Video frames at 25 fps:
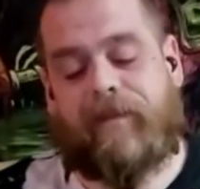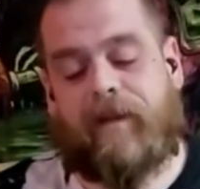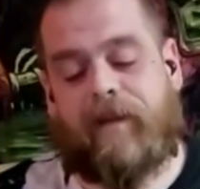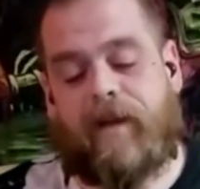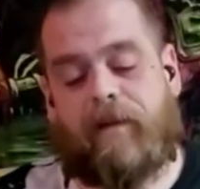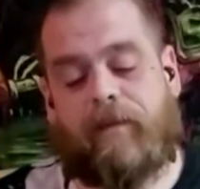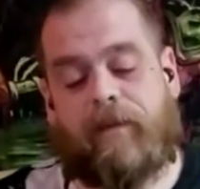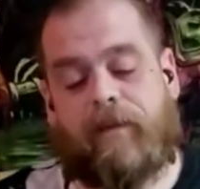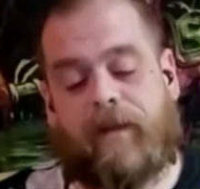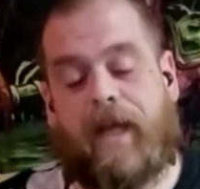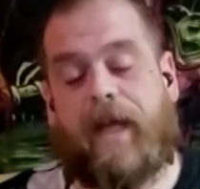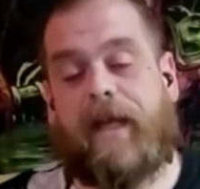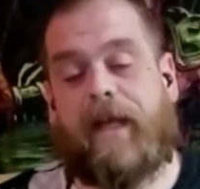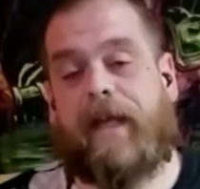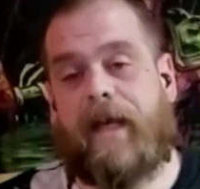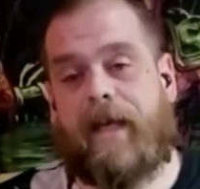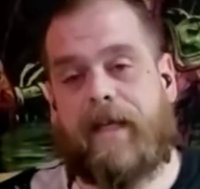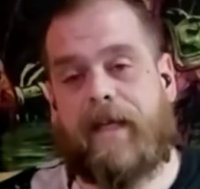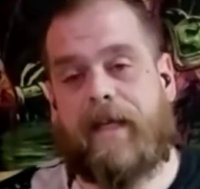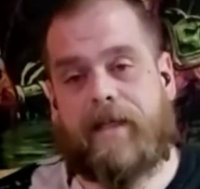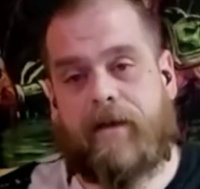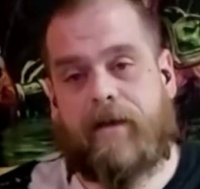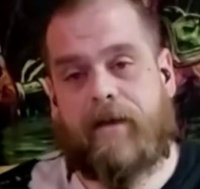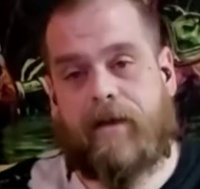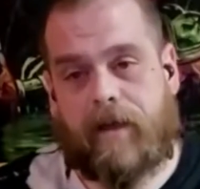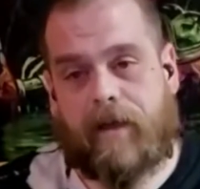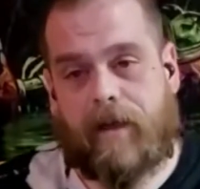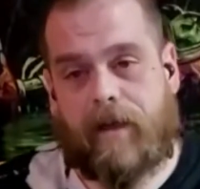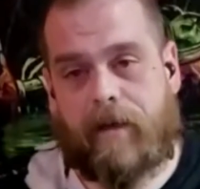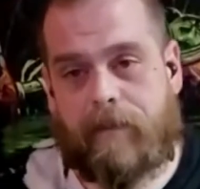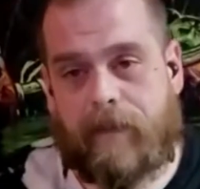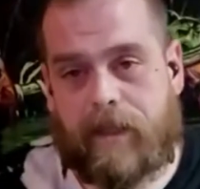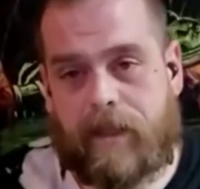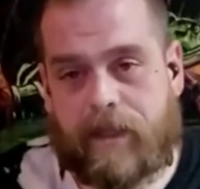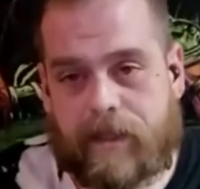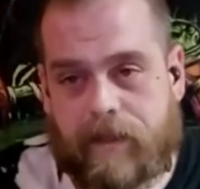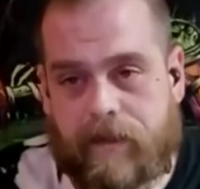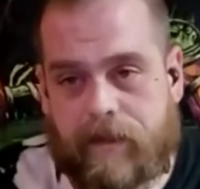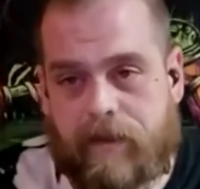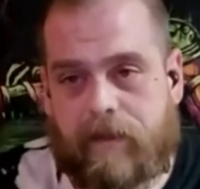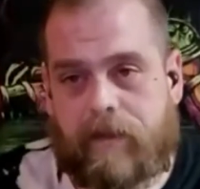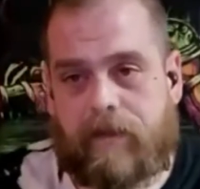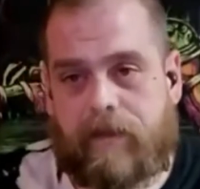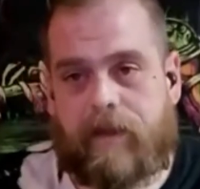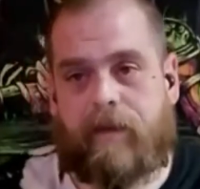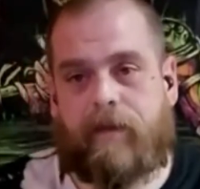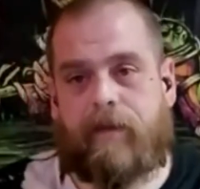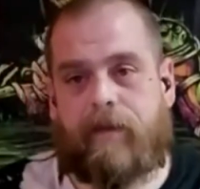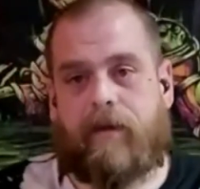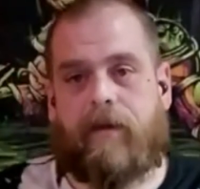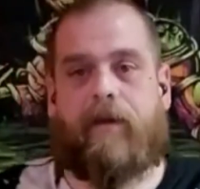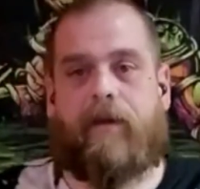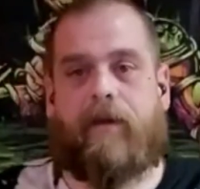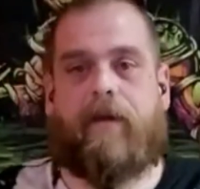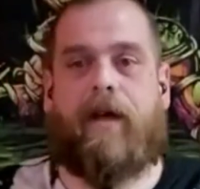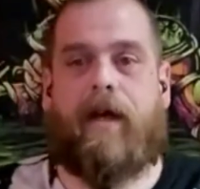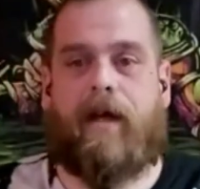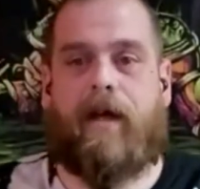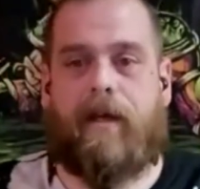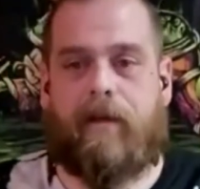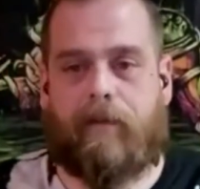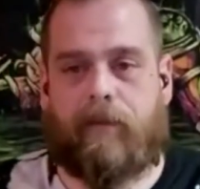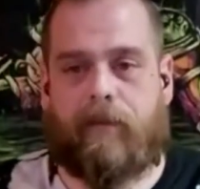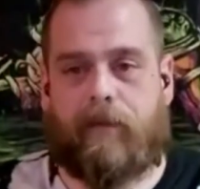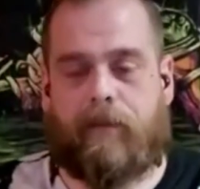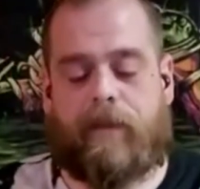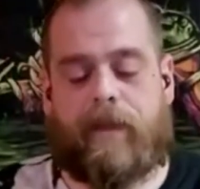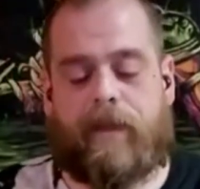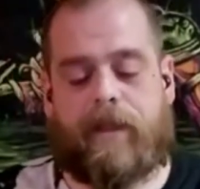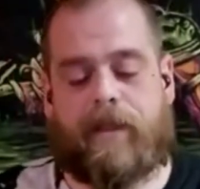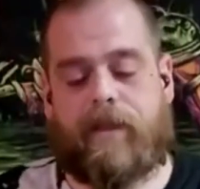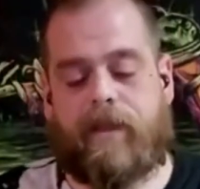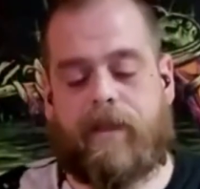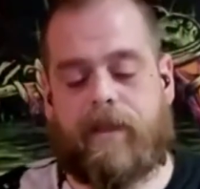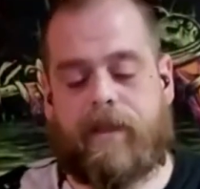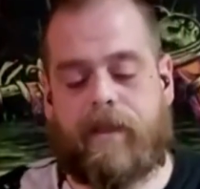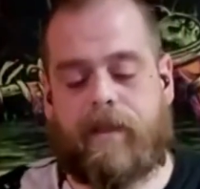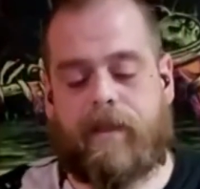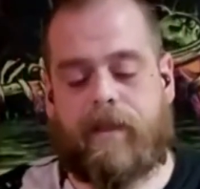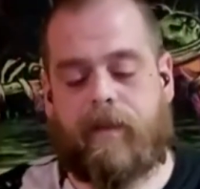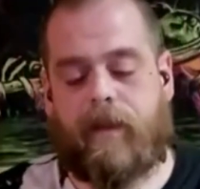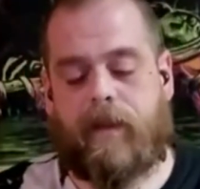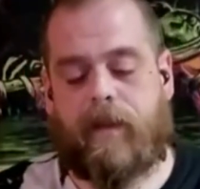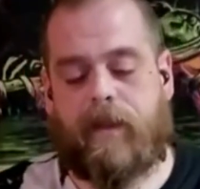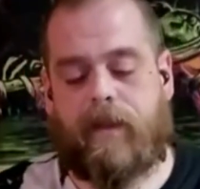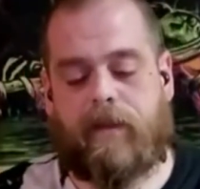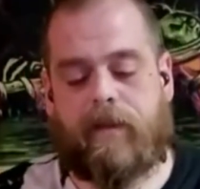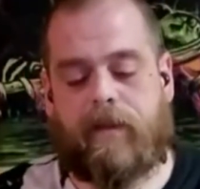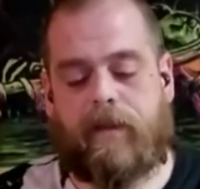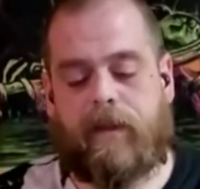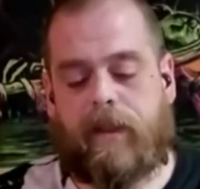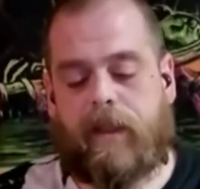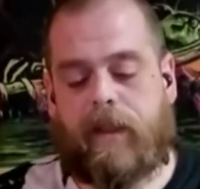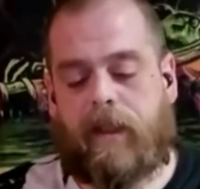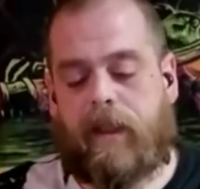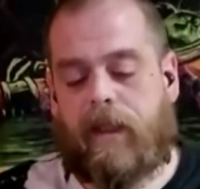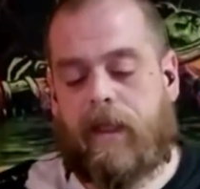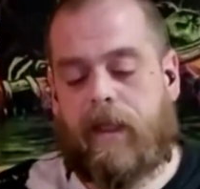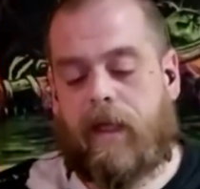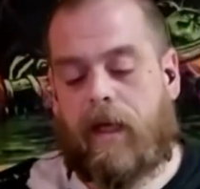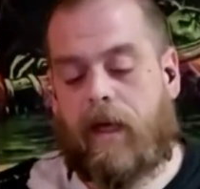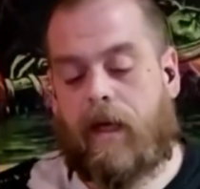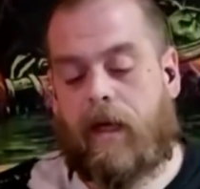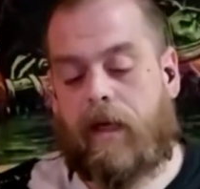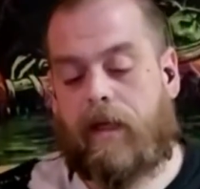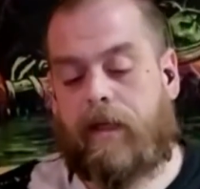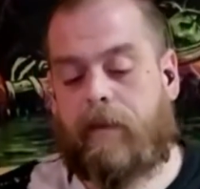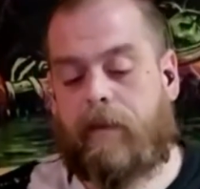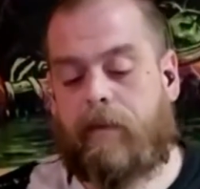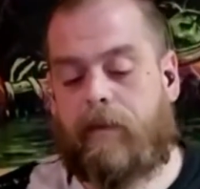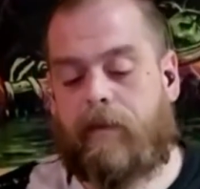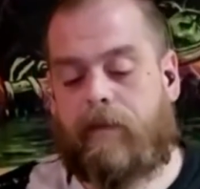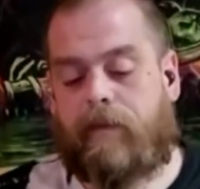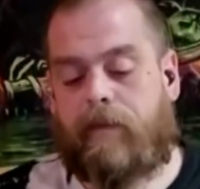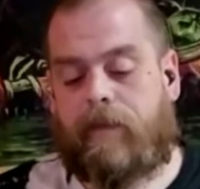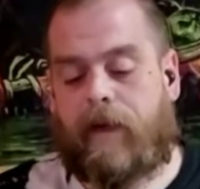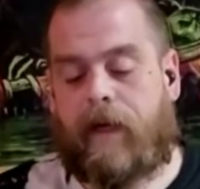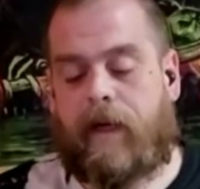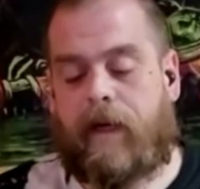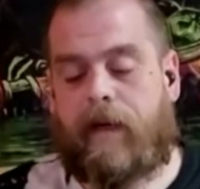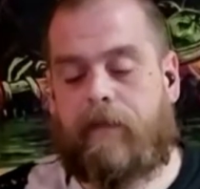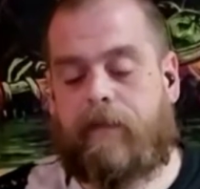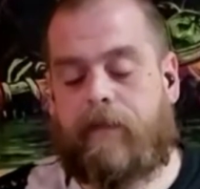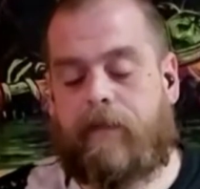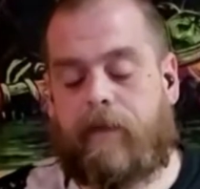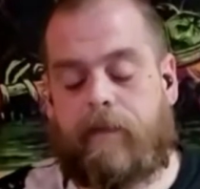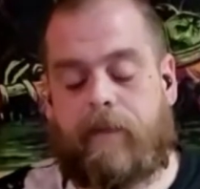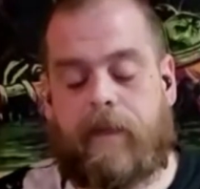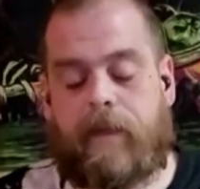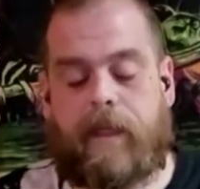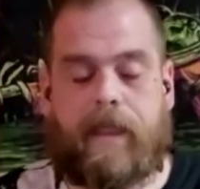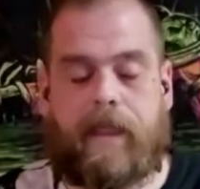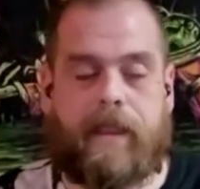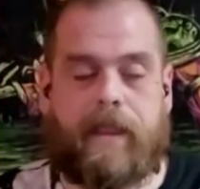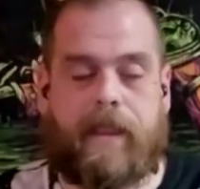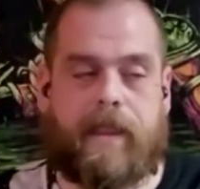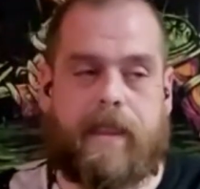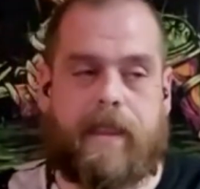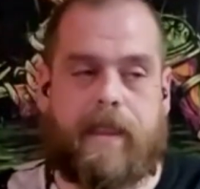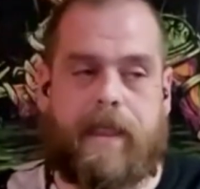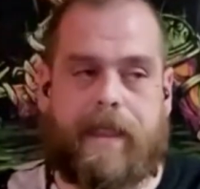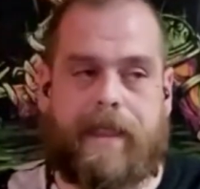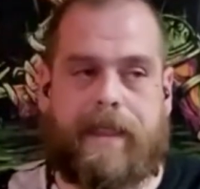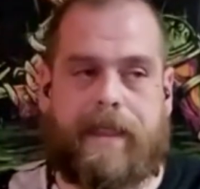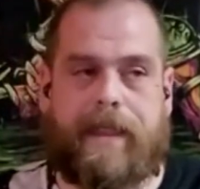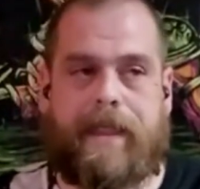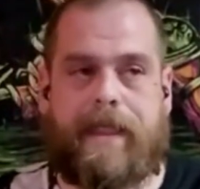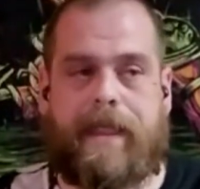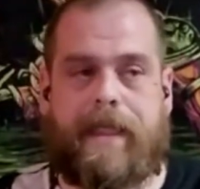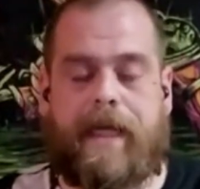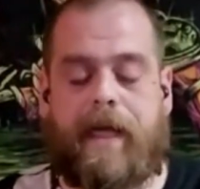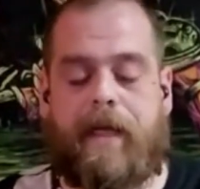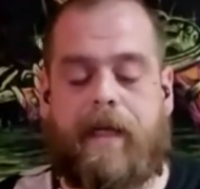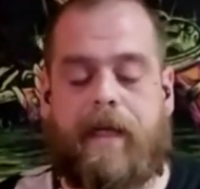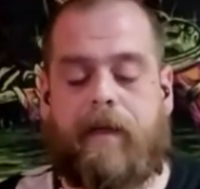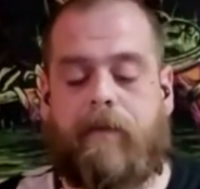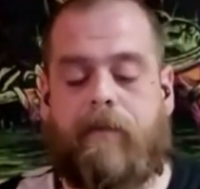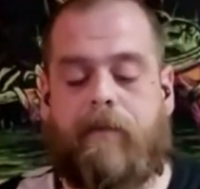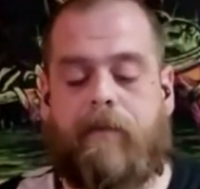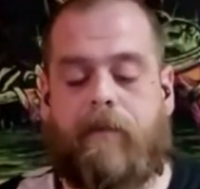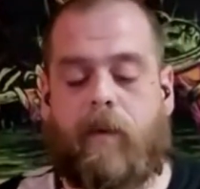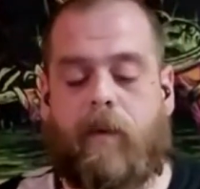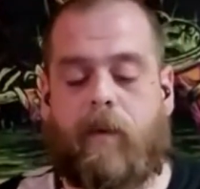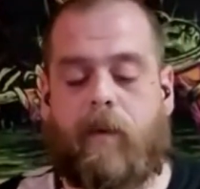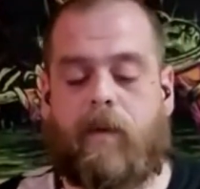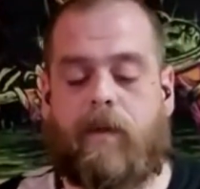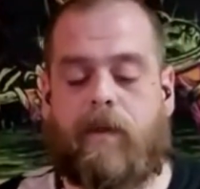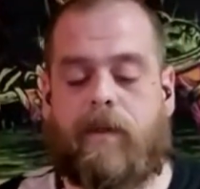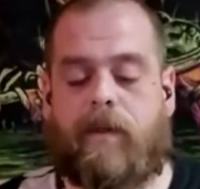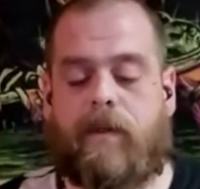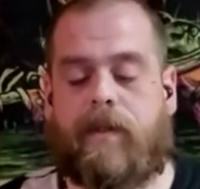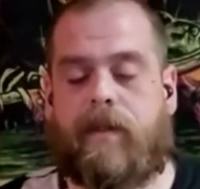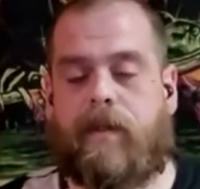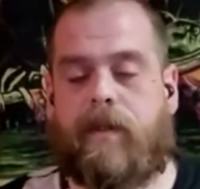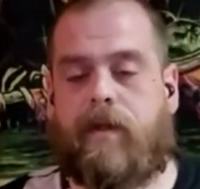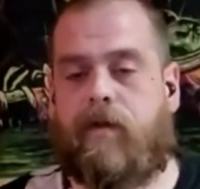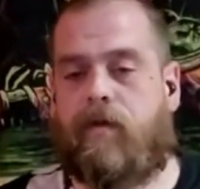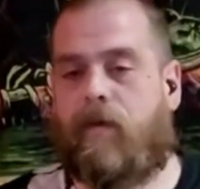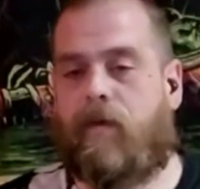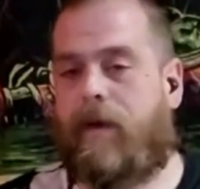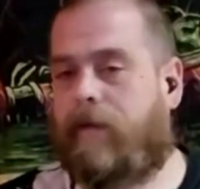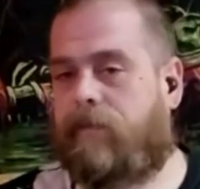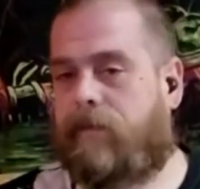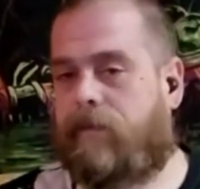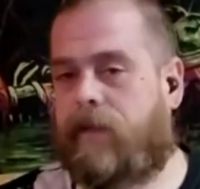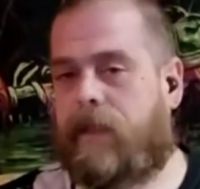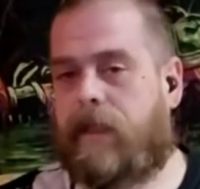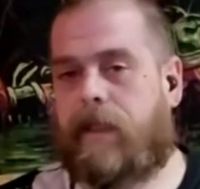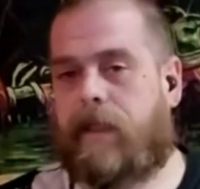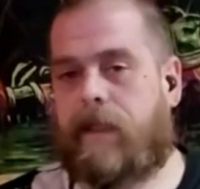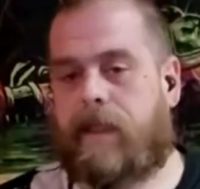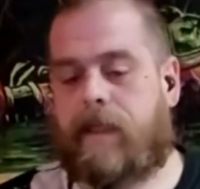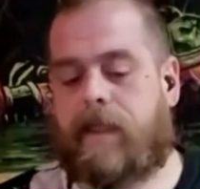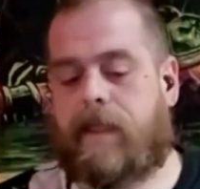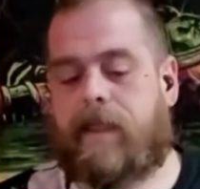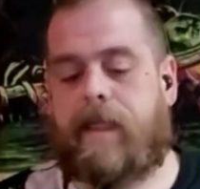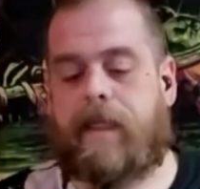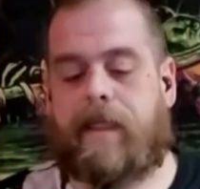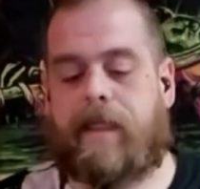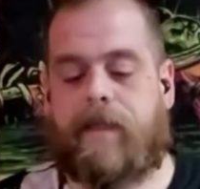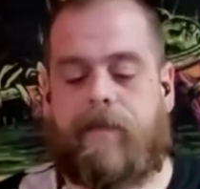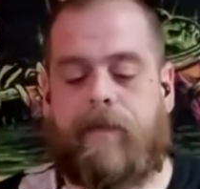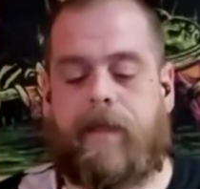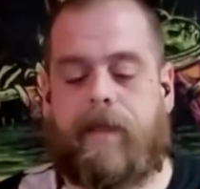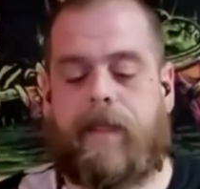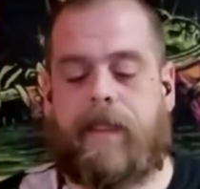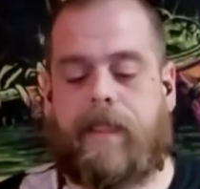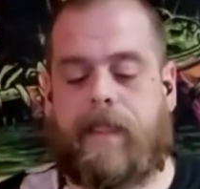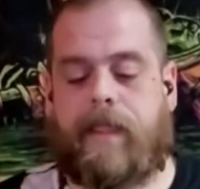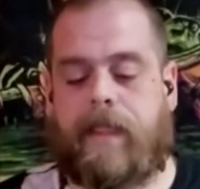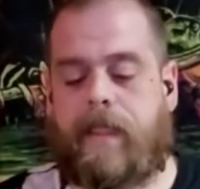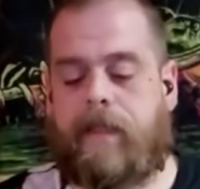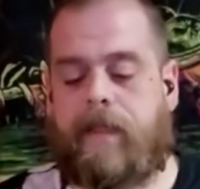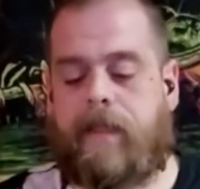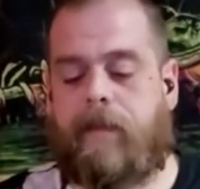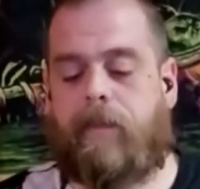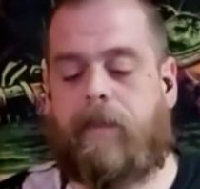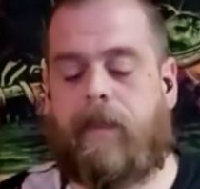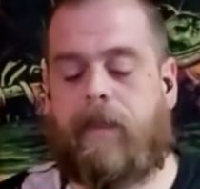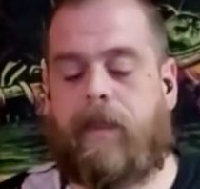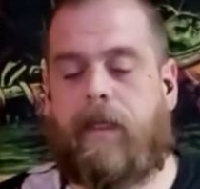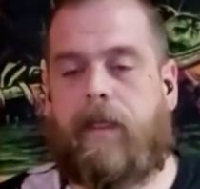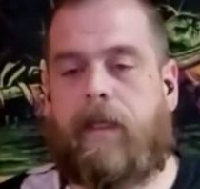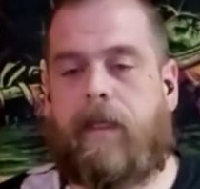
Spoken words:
I'm glad Gangstar got mentioned. They were on honorable mentions as well. Number 5 for me is 1994's Gravediggers 6 Feet Deep.